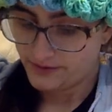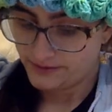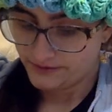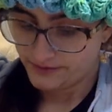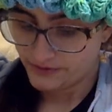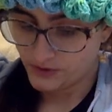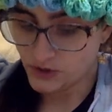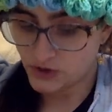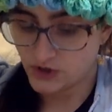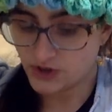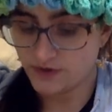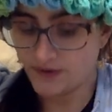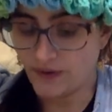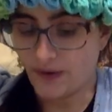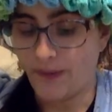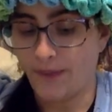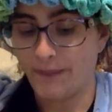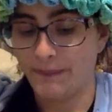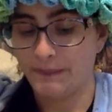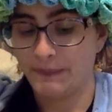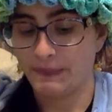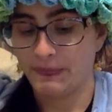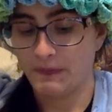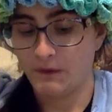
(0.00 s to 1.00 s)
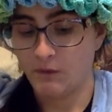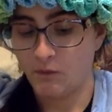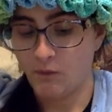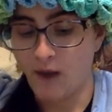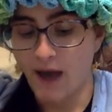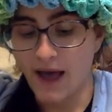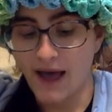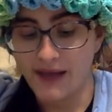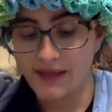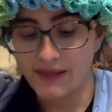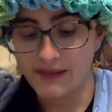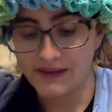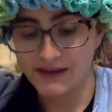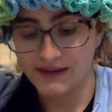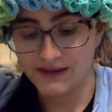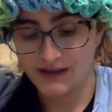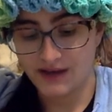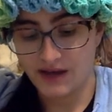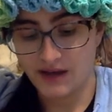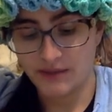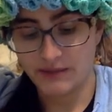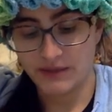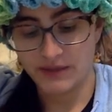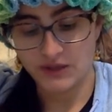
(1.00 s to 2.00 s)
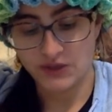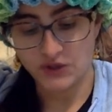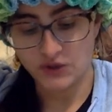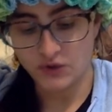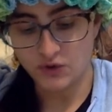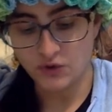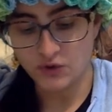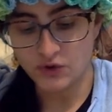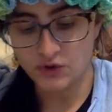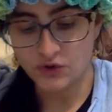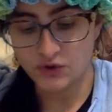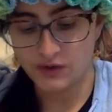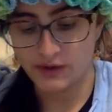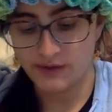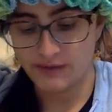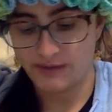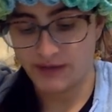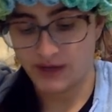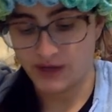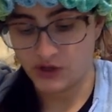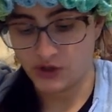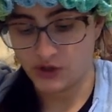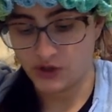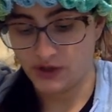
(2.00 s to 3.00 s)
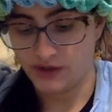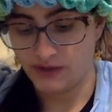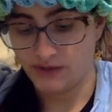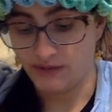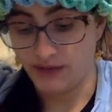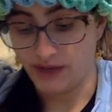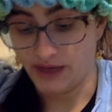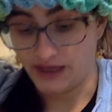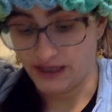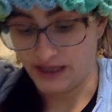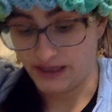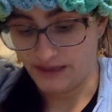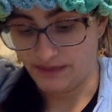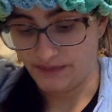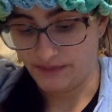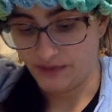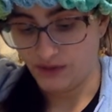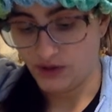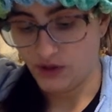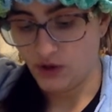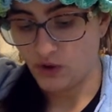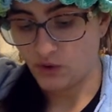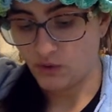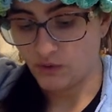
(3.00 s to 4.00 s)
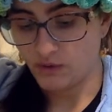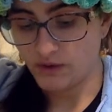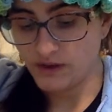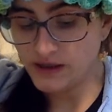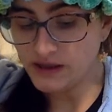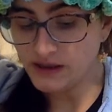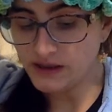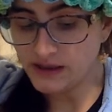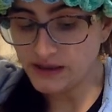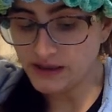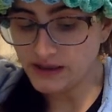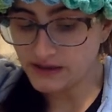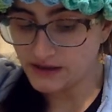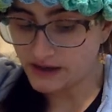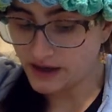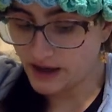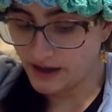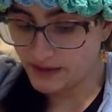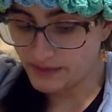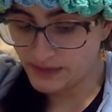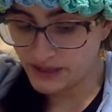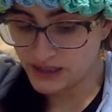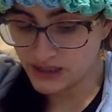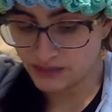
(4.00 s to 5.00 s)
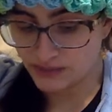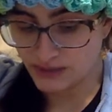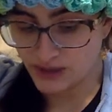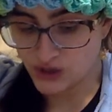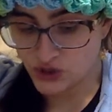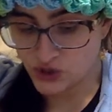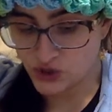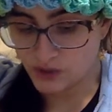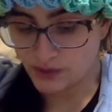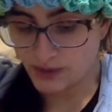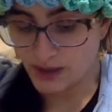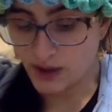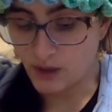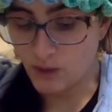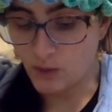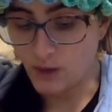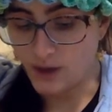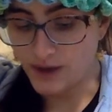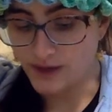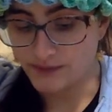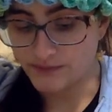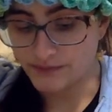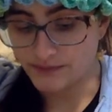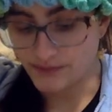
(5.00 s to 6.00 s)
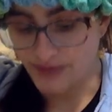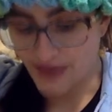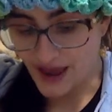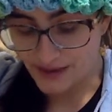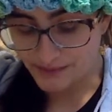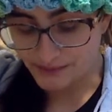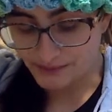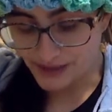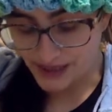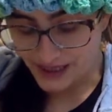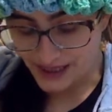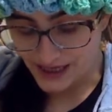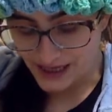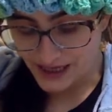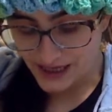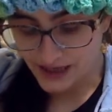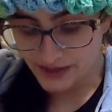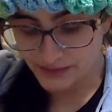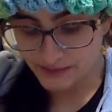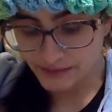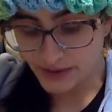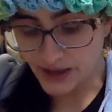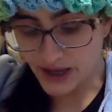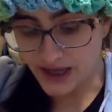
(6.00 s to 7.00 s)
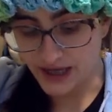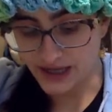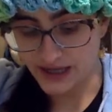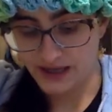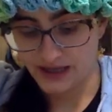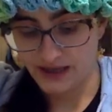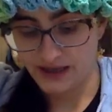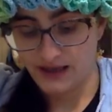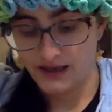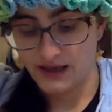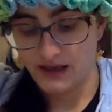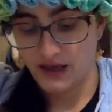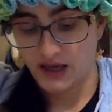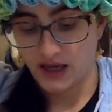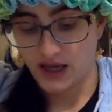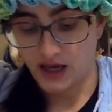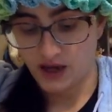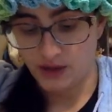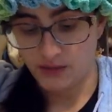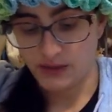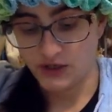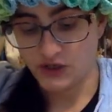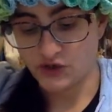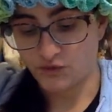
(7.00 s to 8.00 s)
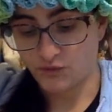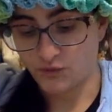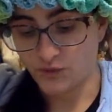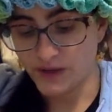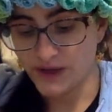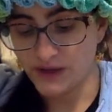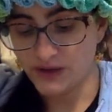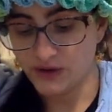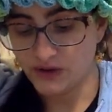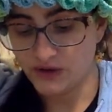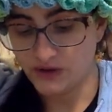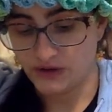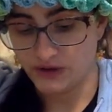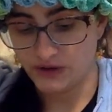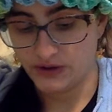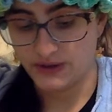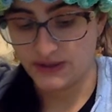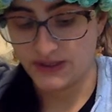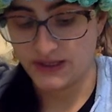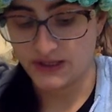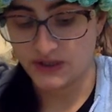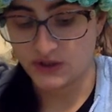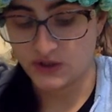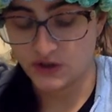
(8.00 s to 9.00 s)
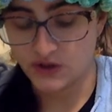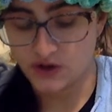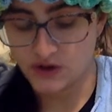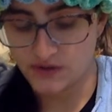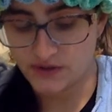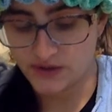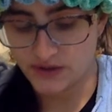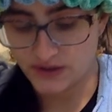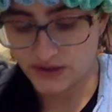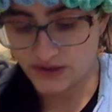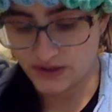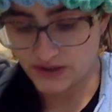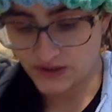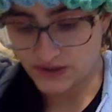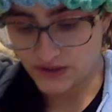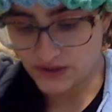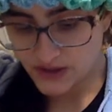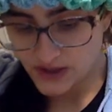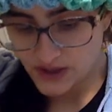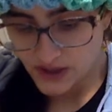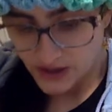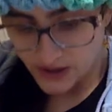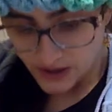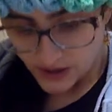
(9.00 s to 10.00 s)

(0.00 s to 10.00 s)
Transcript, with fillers: First of all, while income is usually measured in money, real income is measured by what that money can buy. How much real goods and services.